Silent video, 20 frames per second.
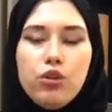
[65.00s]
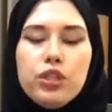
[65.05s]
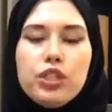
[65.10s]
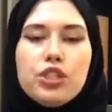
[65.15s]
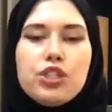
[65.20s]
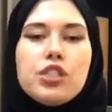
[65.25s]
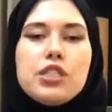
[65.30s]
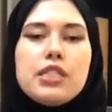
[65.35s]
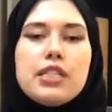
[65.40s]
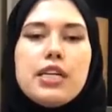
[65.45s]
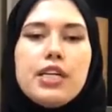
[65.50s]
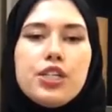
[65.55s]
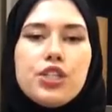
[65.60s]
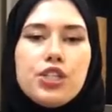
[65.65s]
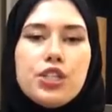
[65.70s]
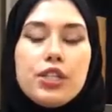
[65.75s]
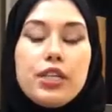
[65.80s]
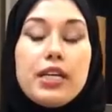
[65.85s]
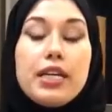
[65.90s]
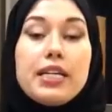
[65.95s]

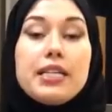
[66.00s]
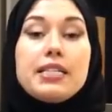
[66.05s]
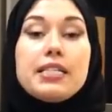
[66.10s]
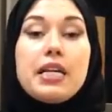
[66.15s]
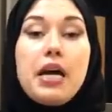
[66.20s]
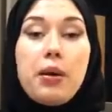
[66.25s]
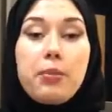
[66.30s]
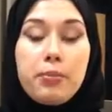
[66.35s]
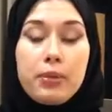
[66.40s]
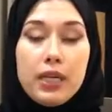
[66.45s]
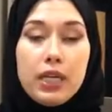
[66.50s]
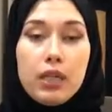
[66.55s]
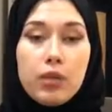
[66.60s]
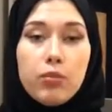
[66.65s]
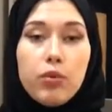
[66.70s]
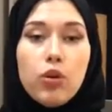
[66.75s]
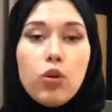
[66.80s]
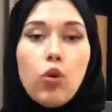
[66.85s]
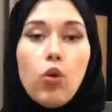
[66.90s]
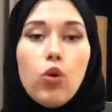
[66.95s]
legislation is
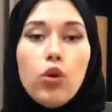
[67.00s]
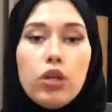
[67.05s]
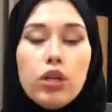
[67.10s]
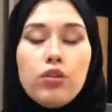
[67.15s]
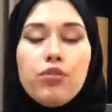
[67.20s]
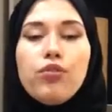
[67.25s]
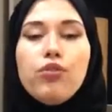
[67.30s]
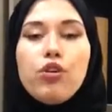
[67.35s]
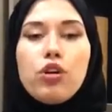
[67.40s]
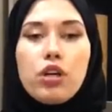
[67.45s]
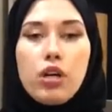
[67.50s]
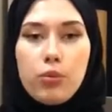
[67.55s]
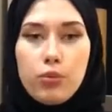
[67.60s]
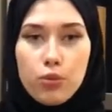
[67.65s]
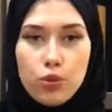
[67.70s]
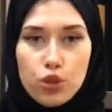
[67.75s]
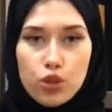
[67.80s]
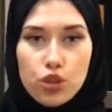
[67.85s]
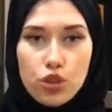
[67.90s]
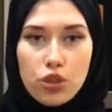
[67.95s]
applicable only for
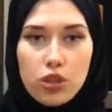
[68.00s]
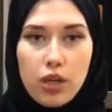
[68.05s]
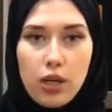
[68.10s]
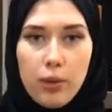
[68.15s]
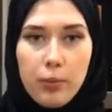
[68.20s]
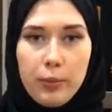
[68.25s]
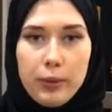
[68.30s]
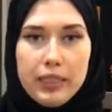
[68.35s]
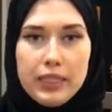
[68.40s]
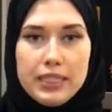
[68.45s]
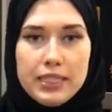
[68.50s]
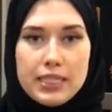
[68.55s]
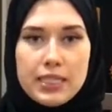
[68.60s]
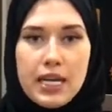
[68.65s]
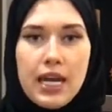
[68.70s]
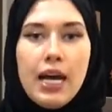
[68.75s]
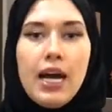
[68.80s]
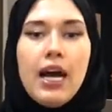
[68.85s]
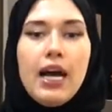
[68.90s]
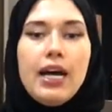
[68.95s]
commercial companies,
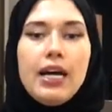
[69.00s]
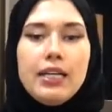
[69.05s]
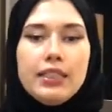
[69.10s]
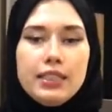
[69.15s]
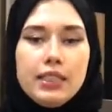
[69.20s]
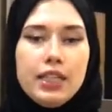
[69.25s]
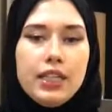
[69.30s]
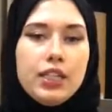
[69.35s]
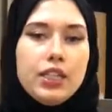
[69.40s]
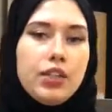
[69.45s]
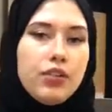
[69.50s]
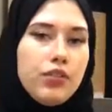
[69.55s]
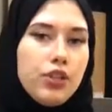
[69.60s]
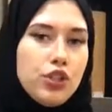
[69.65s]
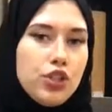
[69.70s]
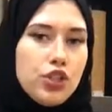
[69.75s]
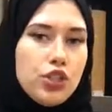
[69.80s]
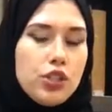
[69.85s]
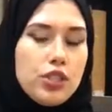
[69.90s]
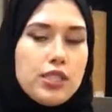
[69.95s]
and
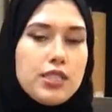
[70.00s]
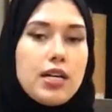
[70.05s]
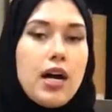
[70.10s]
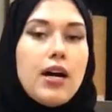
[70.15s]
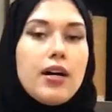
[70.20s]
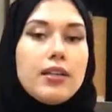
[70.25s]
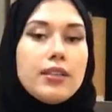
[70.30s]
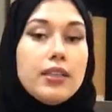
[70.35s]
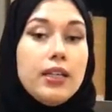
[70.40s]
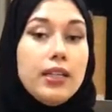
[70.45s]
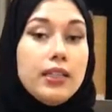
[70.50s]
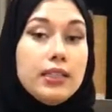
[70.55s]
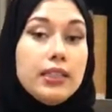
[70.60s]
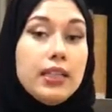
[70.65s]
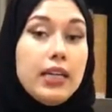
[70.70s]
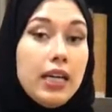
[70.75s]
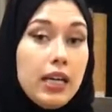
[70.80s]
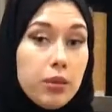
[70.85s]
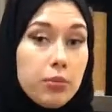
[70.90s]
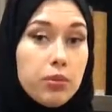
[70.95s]
individuals are not
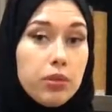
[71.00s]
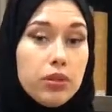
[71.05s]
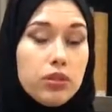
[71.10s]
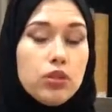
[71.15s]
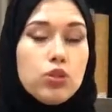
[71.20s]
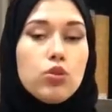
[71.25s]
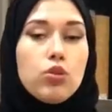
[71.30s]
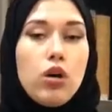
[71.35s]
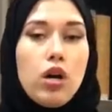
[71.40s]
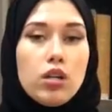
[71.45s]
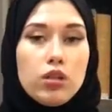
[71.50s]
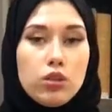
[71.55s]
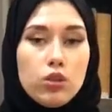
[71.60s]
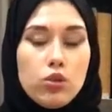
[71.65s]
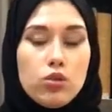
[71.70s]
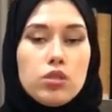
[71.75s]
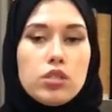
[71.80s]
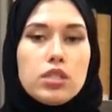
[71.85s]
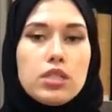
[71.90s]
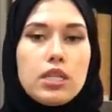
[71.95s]
able to
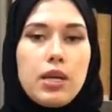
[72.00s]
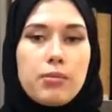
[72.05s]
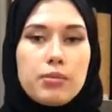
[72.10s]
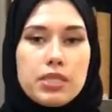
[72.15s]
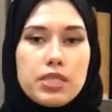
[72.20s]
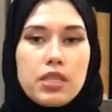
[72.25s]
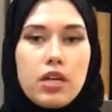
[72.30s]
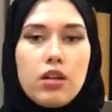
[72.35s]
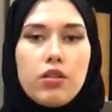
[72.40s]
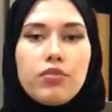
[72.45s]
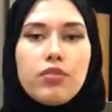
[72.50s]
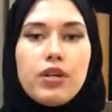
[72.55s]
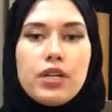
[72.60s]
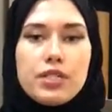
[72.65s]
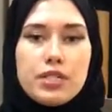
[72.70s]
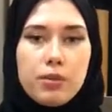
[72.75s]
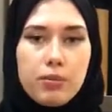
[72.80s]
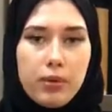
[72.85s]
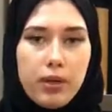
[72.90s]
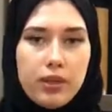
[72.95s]
announce themselves
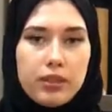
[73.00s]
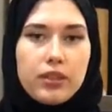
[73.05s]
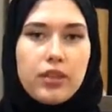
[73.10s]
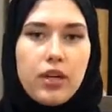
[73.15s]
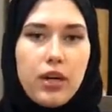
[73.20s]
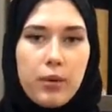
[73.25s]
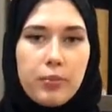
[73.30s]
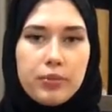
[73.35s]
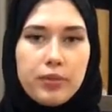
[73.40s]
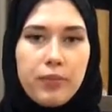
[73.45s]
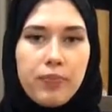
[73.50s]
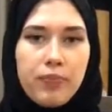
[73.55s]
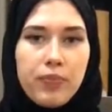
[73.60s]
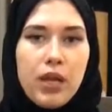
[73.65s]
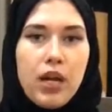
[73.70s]
as a bankrupt.